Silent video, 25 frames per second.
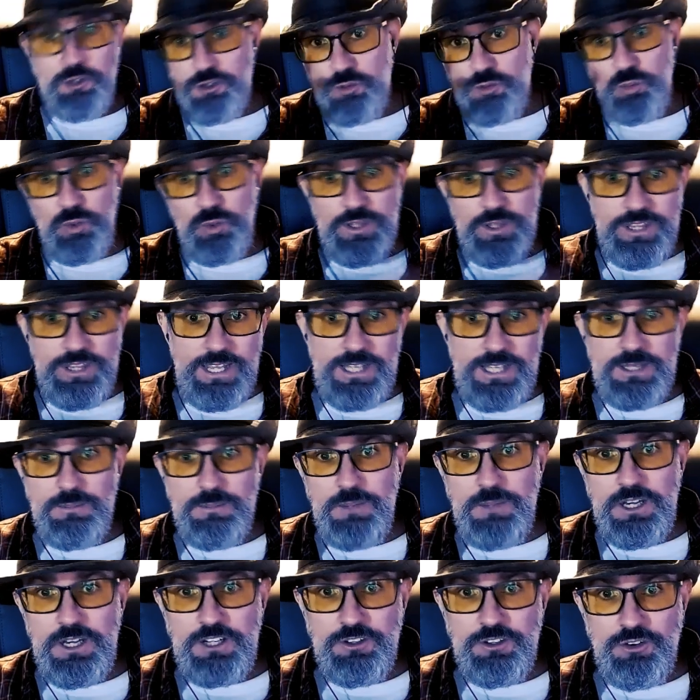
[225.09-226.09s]
It's within the
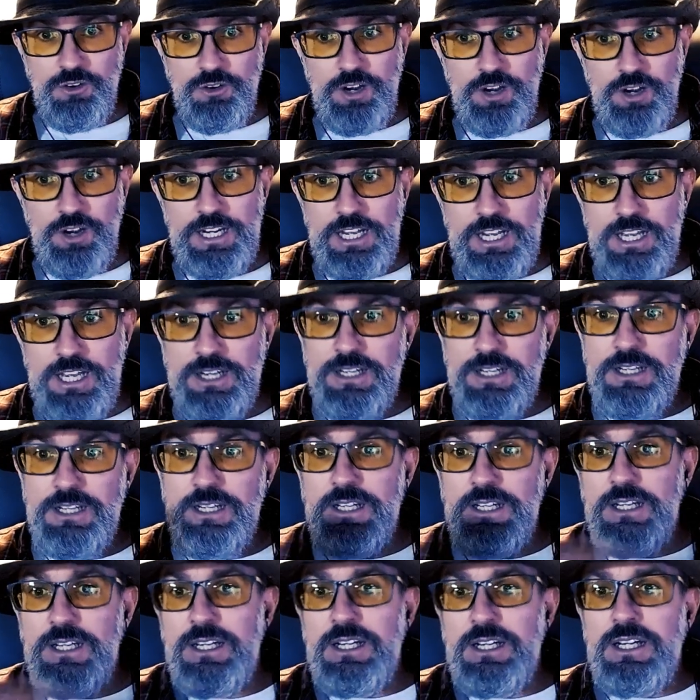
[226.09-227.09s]
Mediterranean.
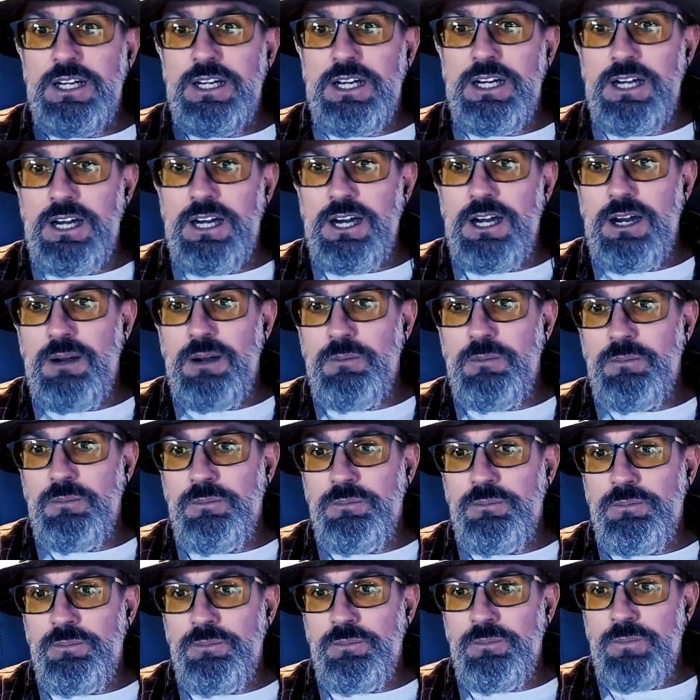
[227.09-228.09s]

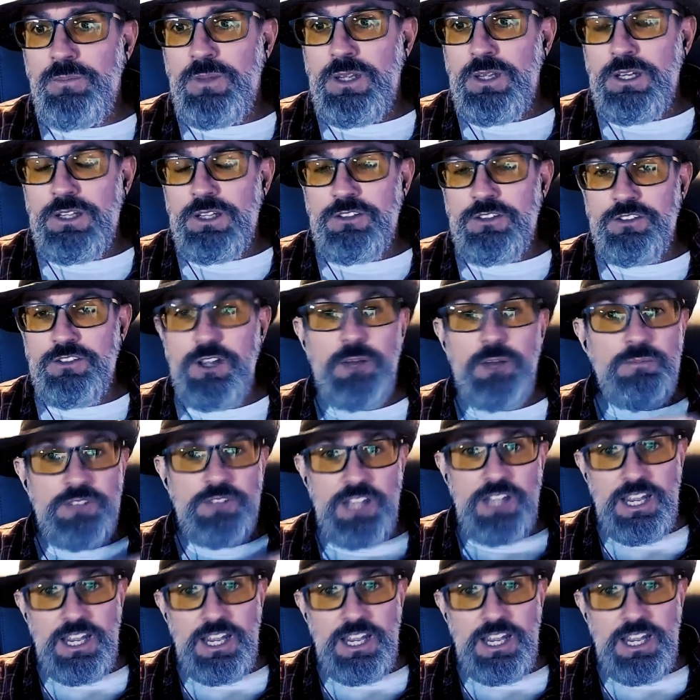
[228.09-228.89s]
Some